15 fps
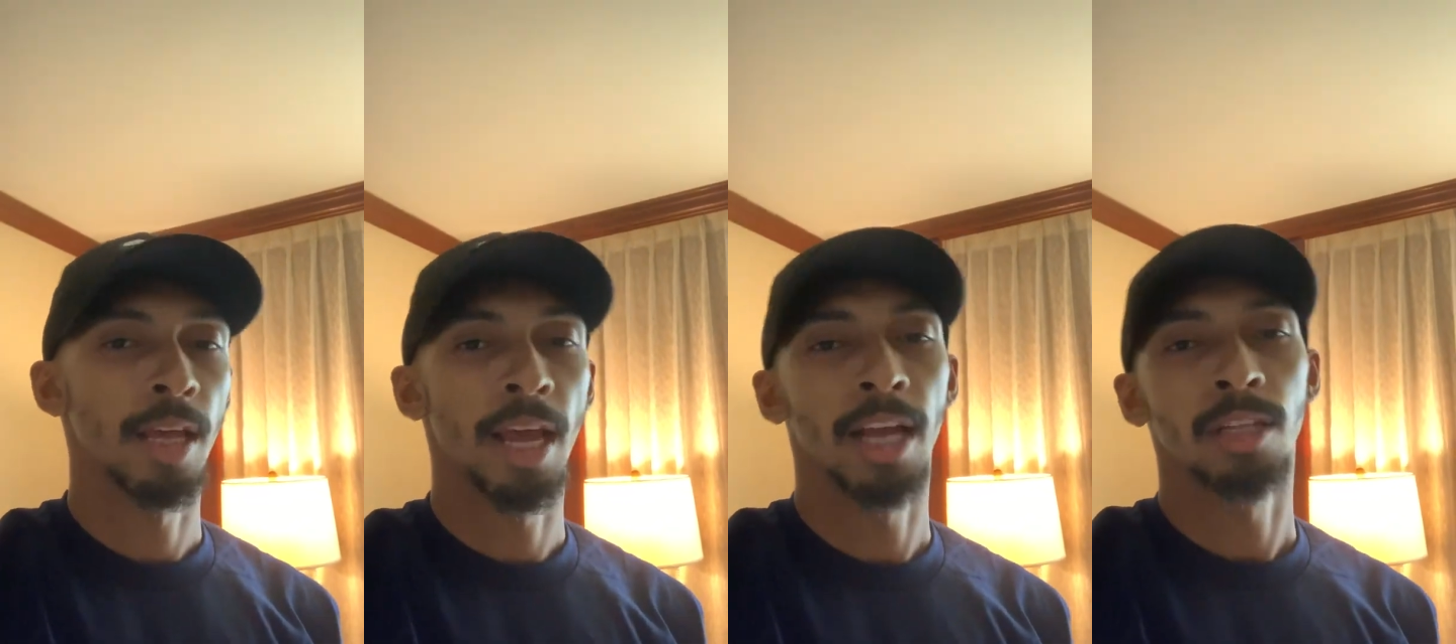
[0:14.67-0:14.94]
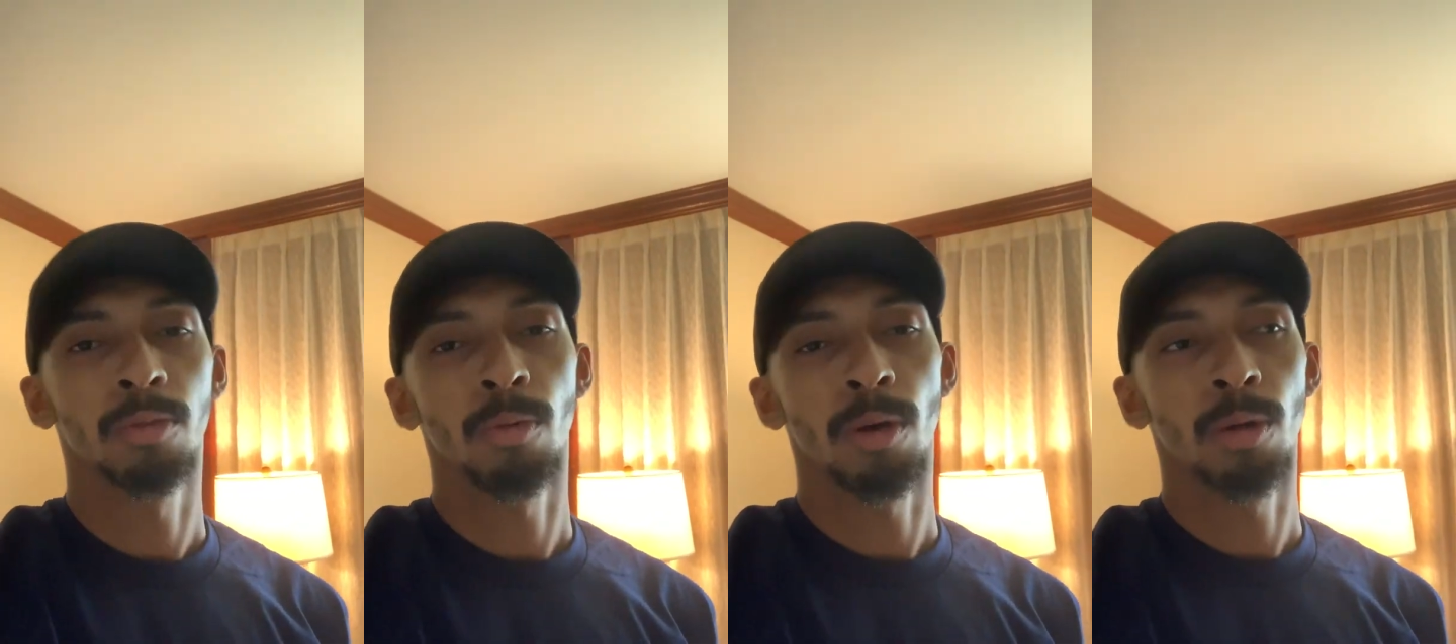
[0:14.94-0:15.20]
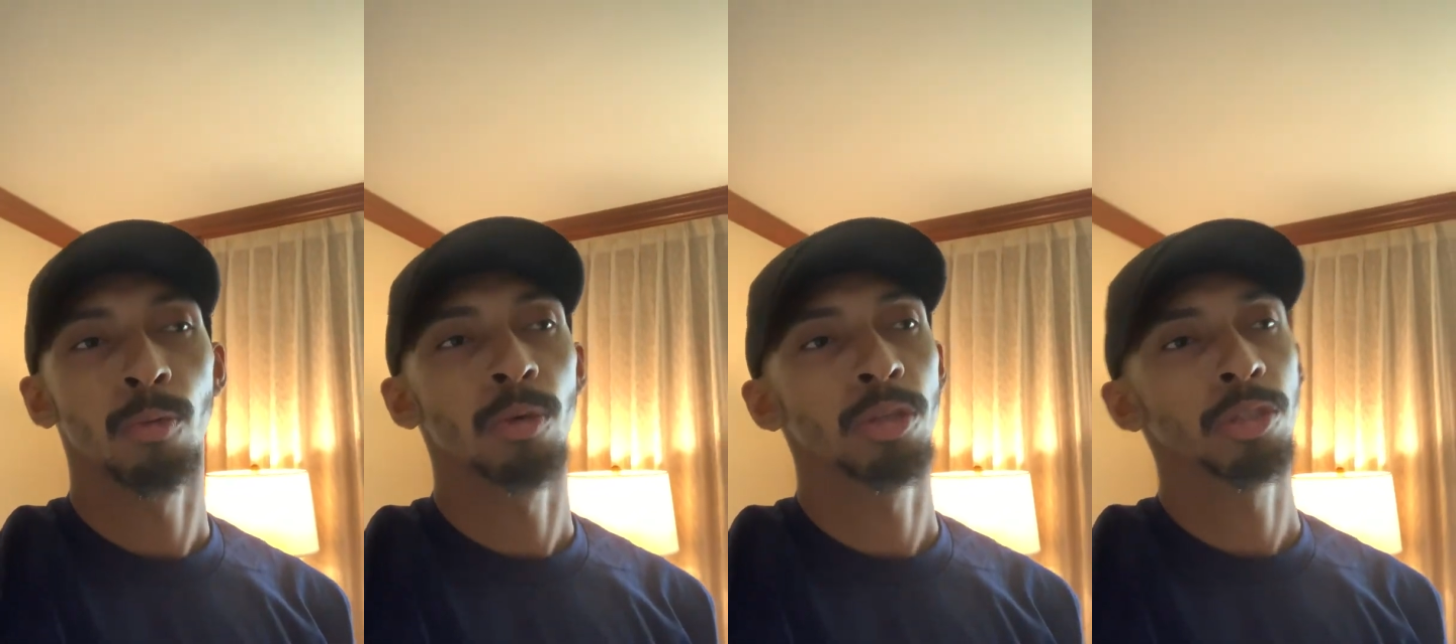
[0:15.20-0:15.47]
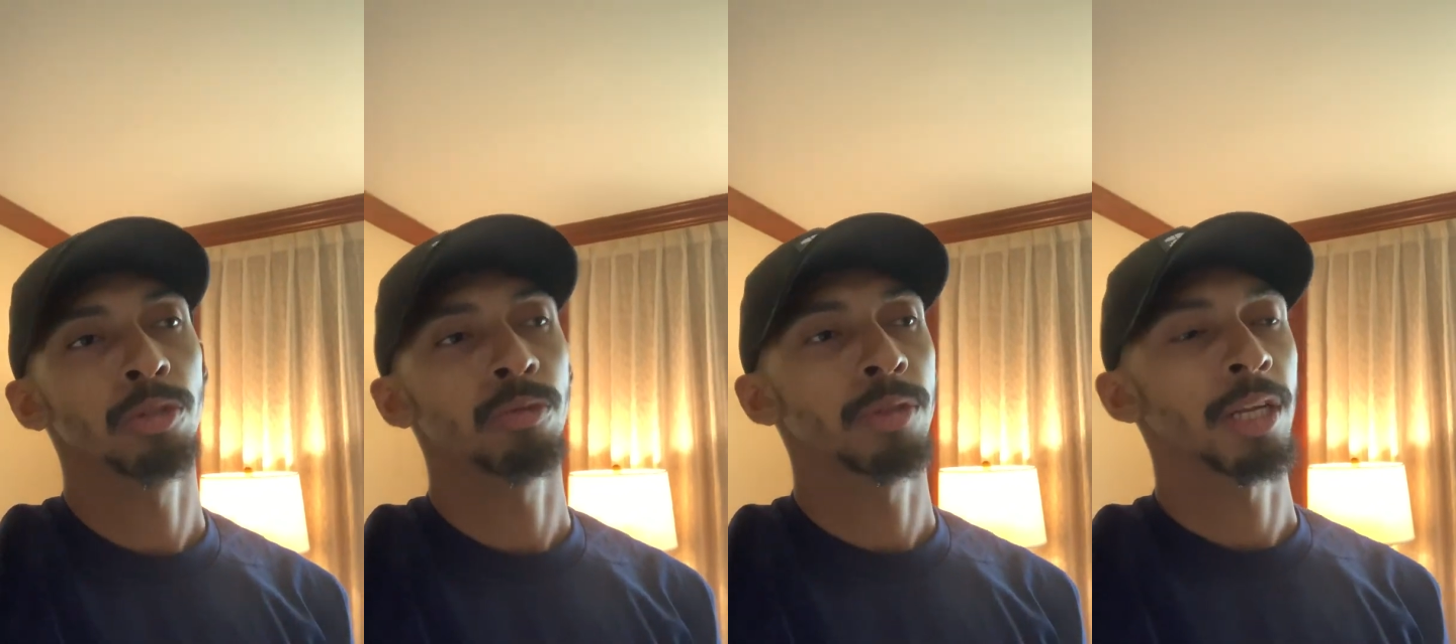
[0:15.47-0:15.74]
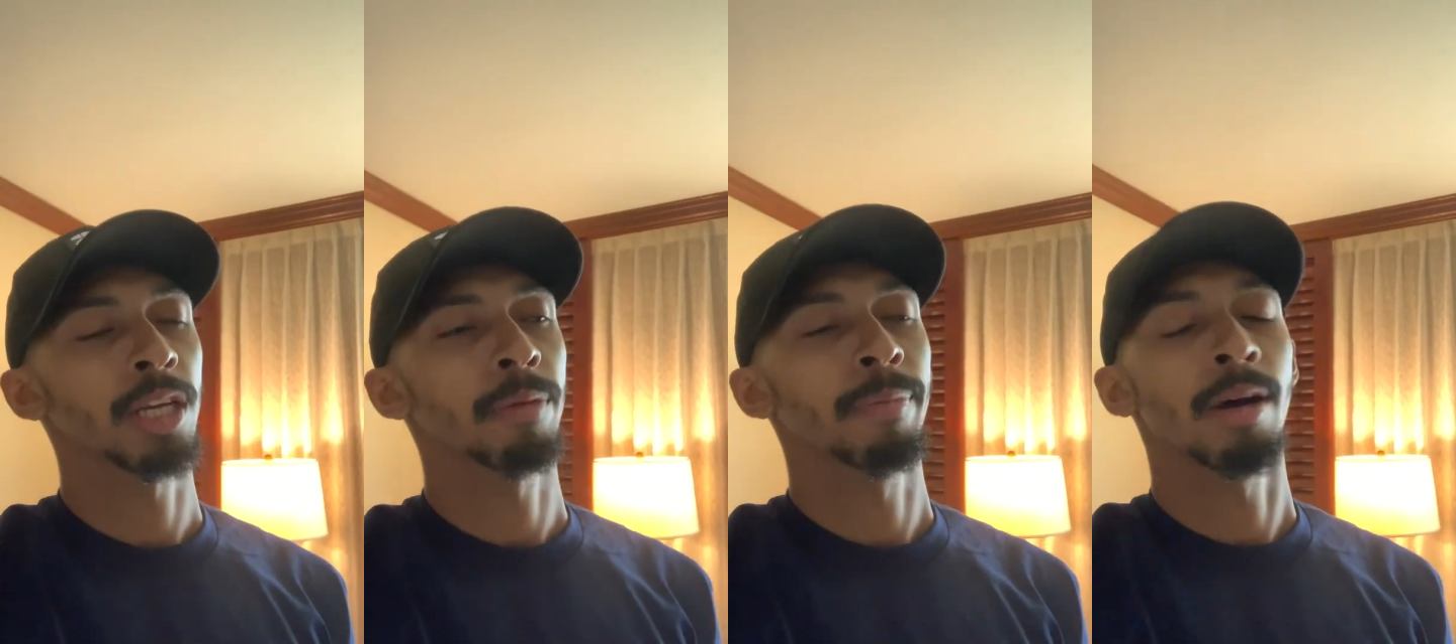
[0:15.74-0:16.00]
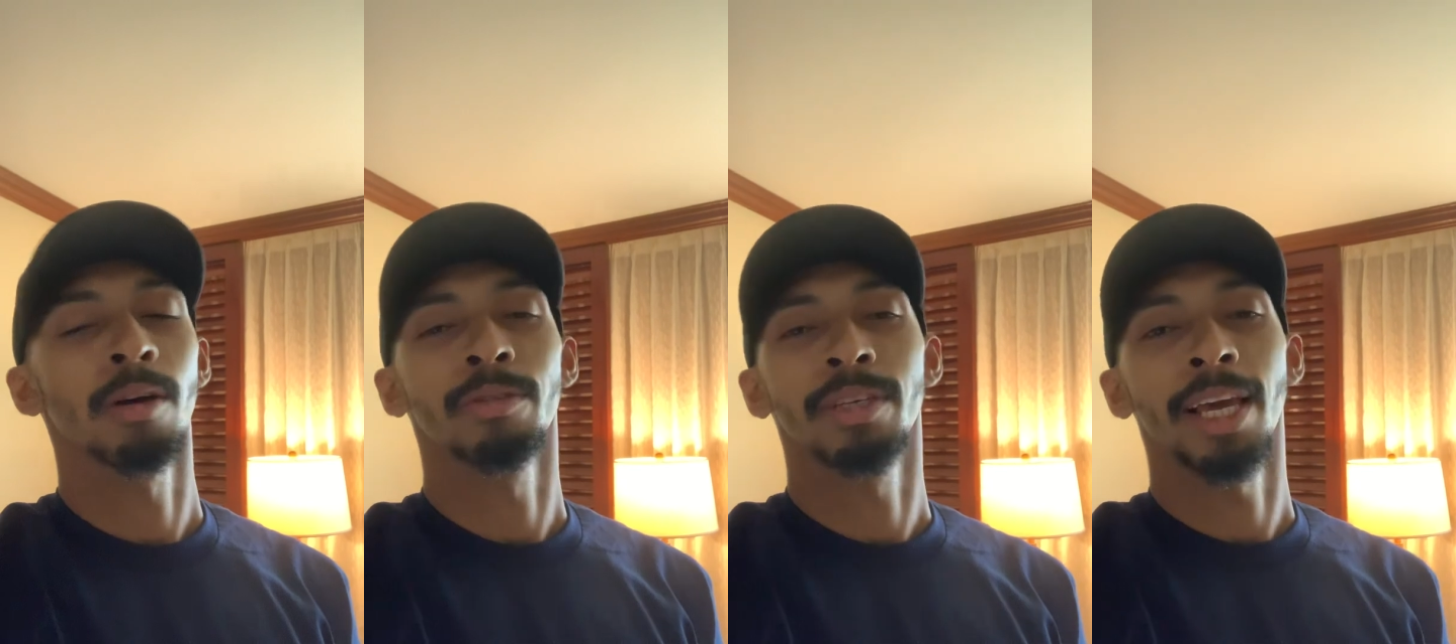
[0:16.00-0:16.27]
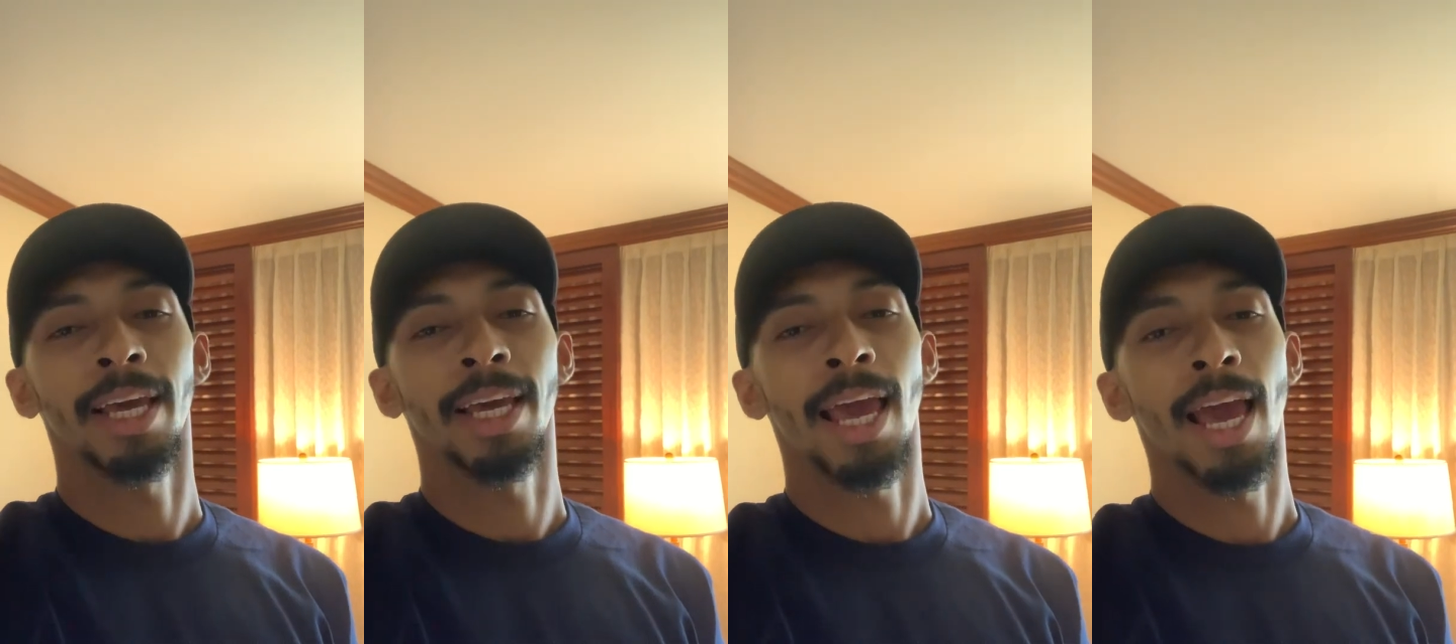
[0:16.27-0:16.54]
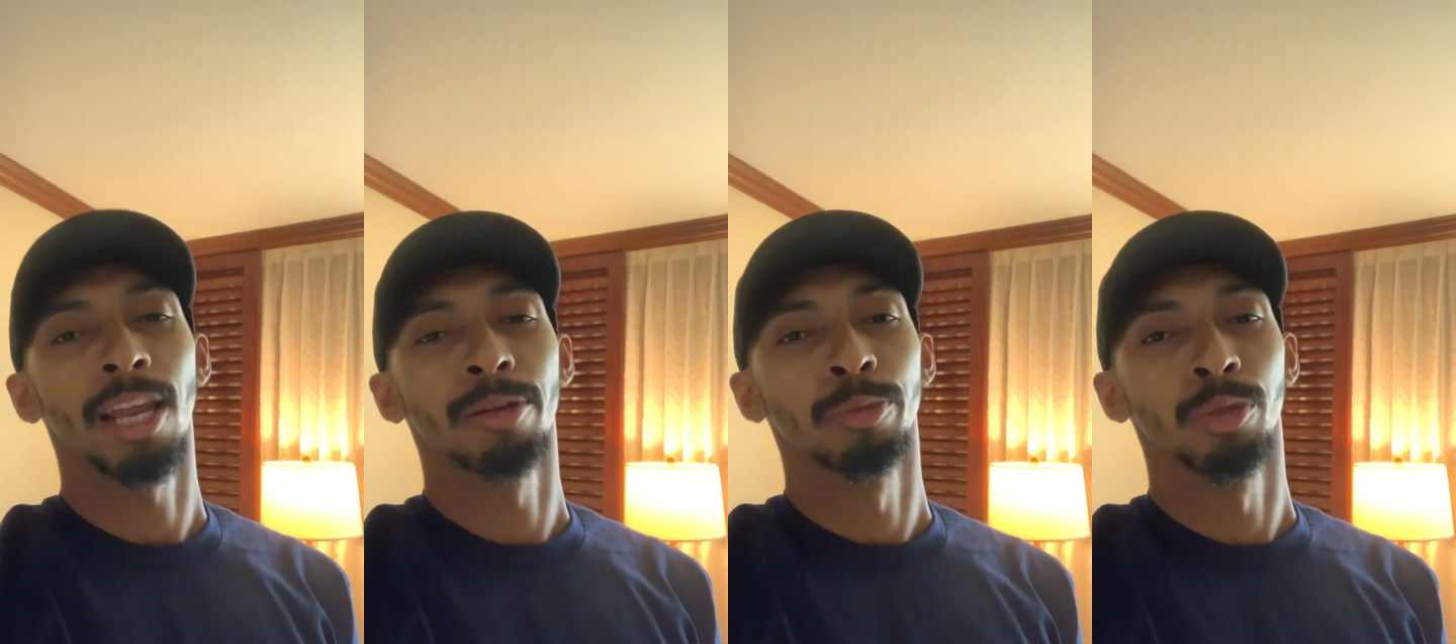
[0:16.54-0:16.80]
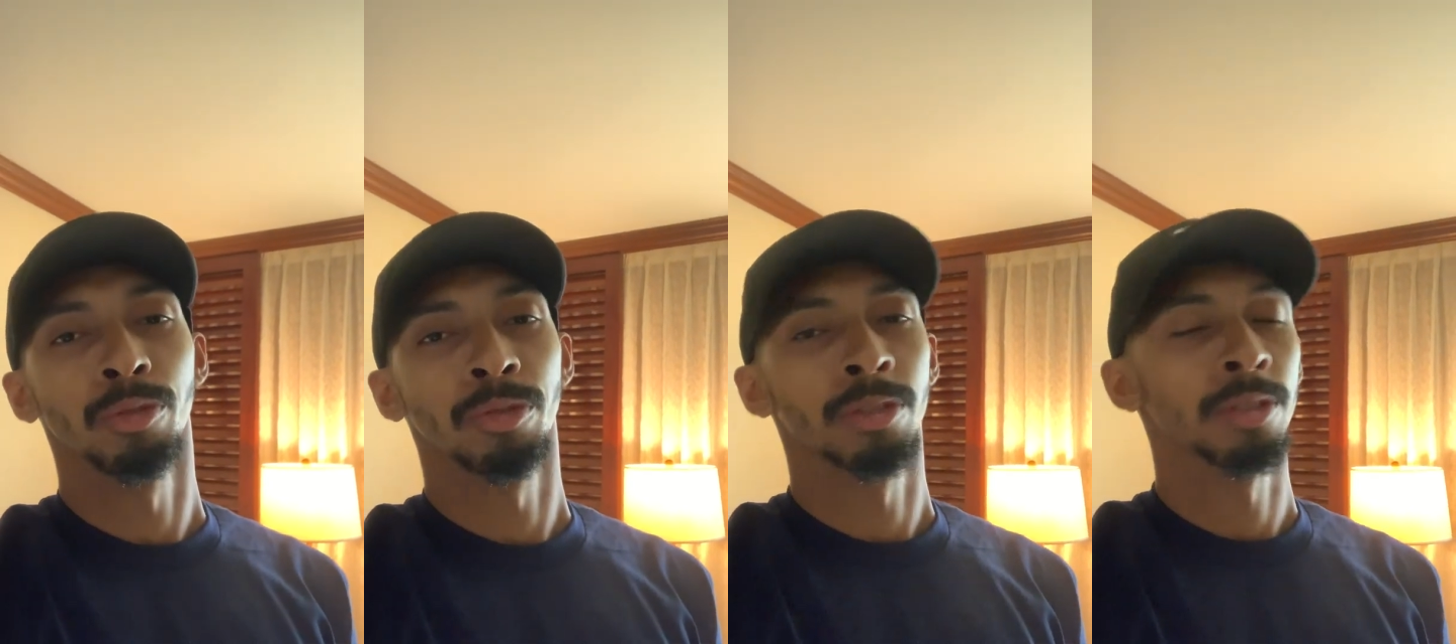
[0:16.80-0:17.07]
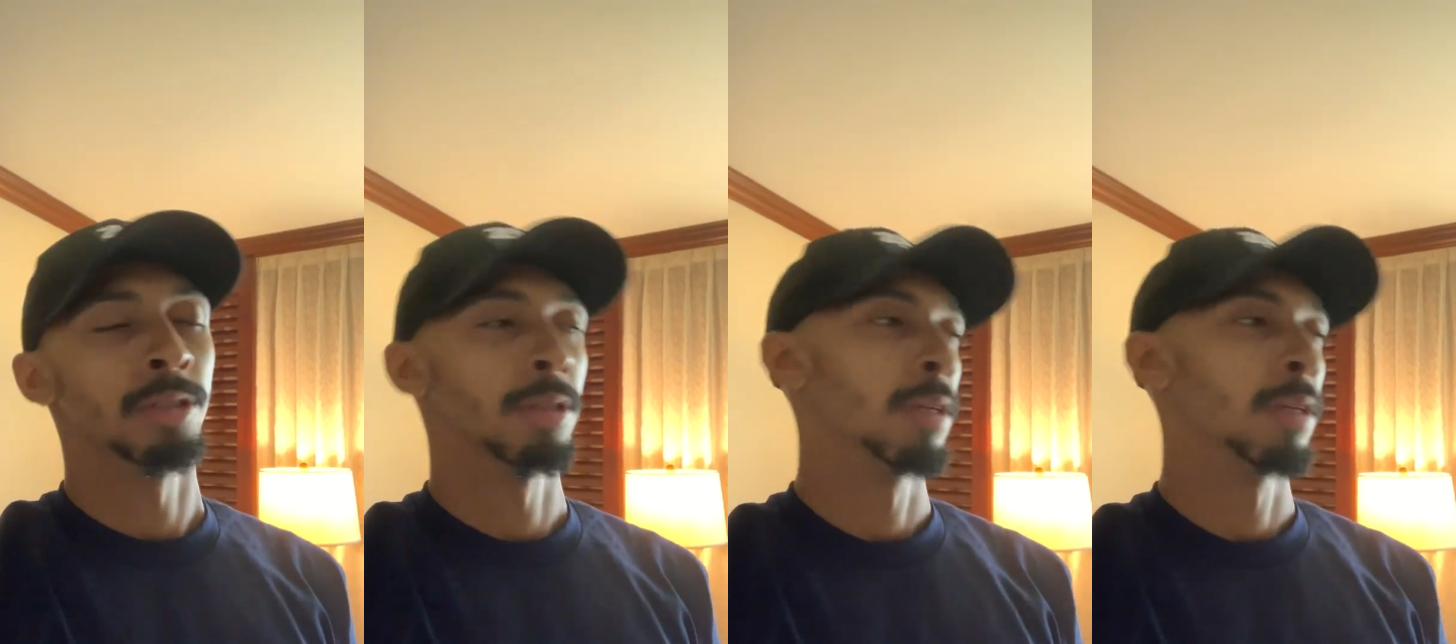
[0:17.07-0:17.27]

Antoine, what do you think about gay animals?